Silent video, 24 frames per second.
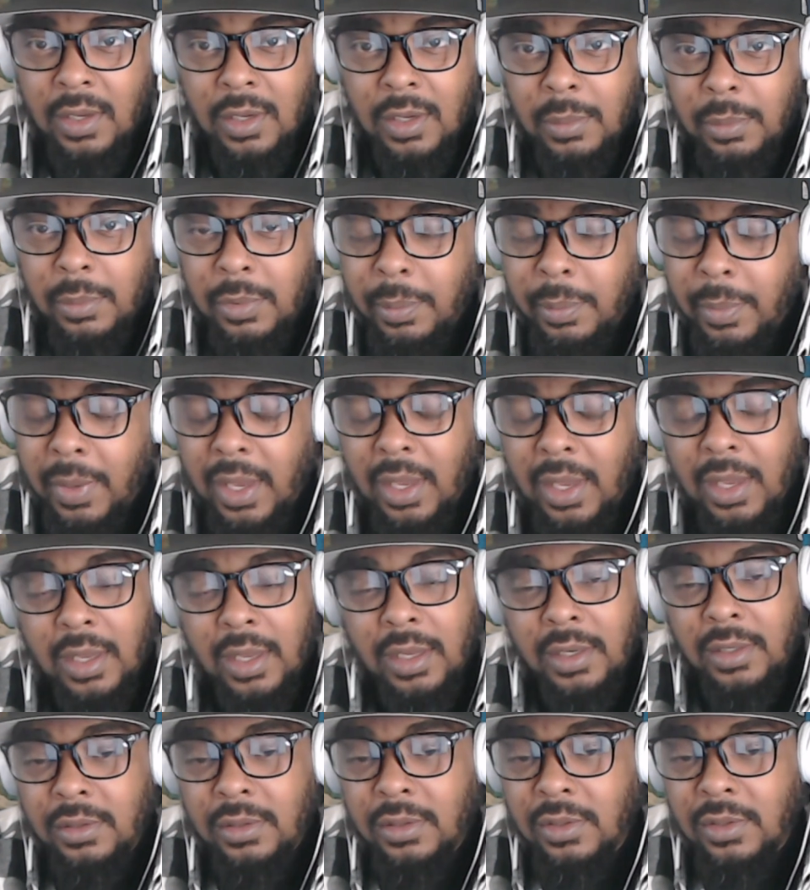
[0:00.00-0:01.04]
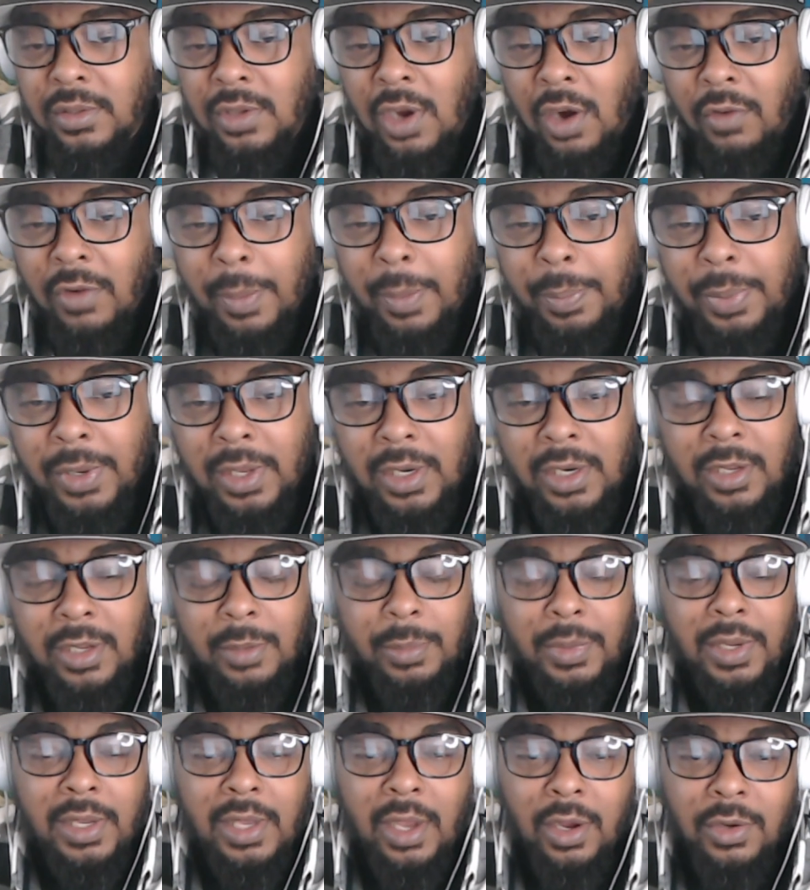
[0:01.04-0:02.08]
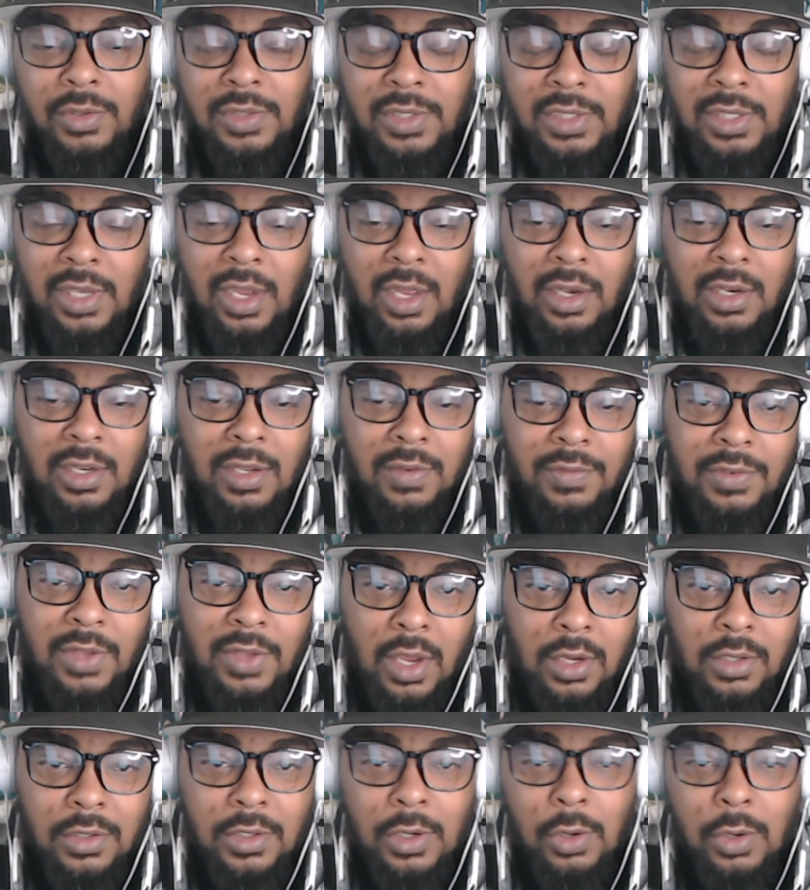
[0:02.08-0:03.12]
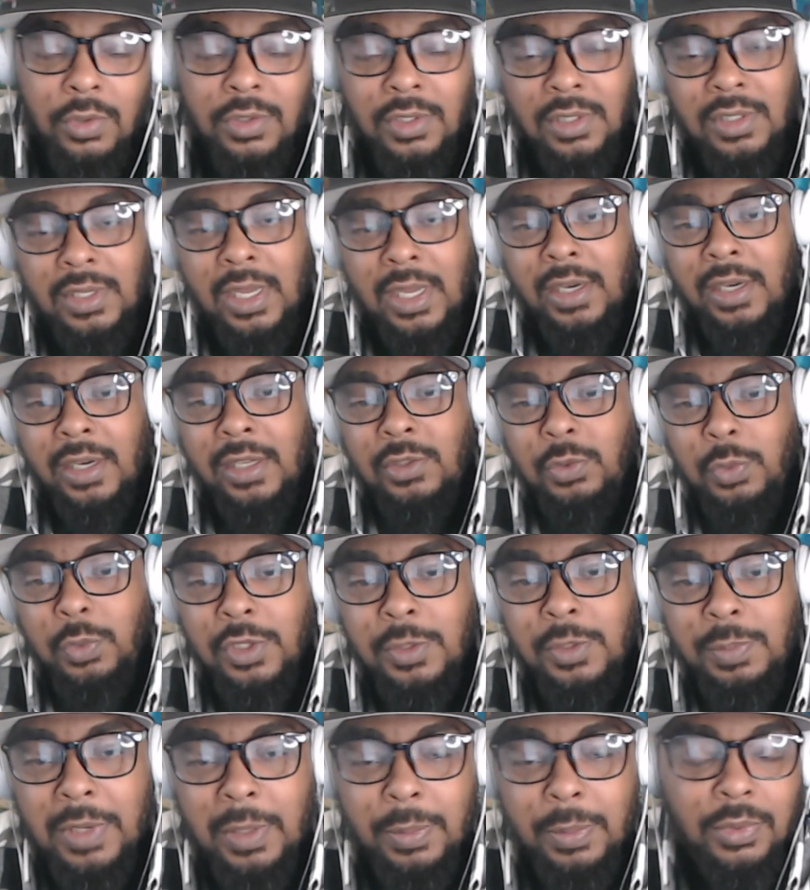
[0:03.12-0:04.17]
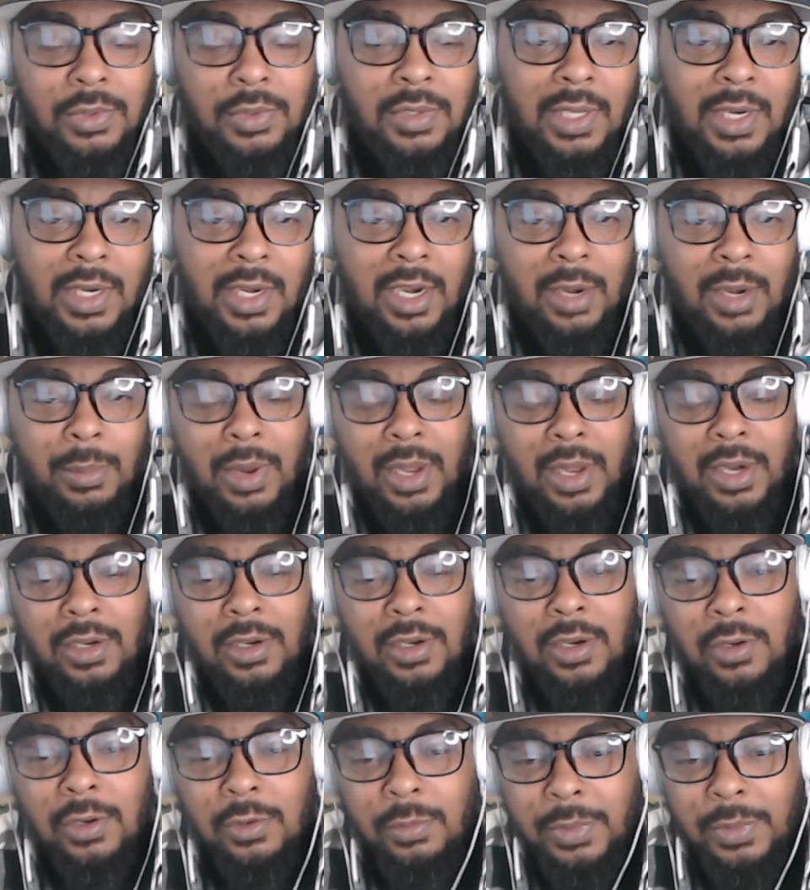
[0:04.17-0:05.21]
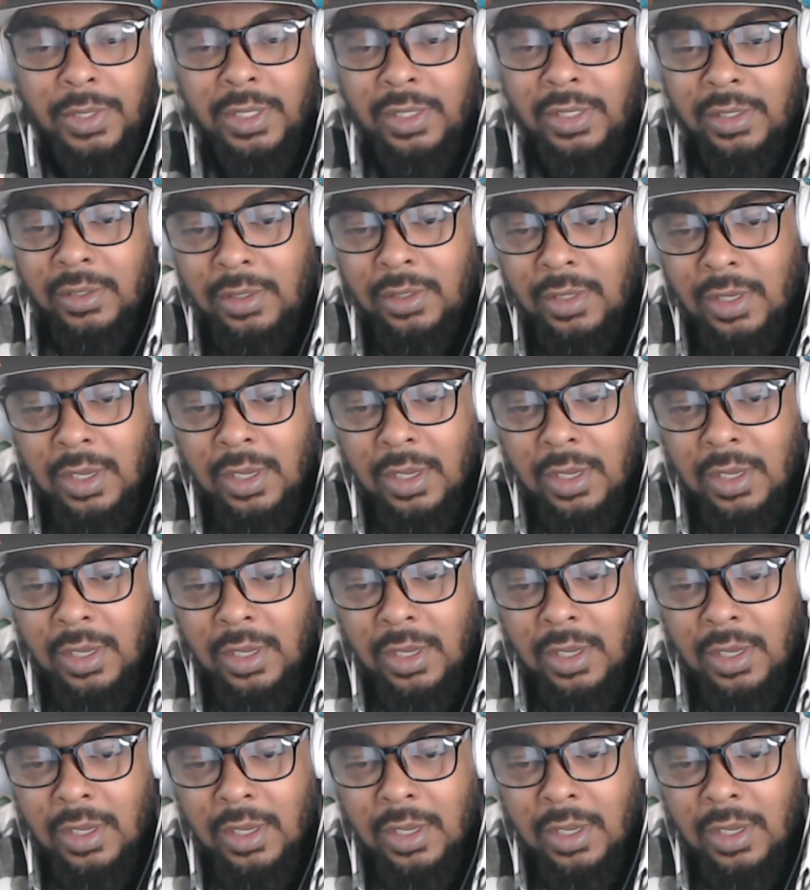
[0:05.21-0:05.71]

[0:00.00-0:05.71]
But, man, just R.I.P. to him, man. Y'all gonna send y'all love and y'all condolences out there to his peoples. Let everybody know, man.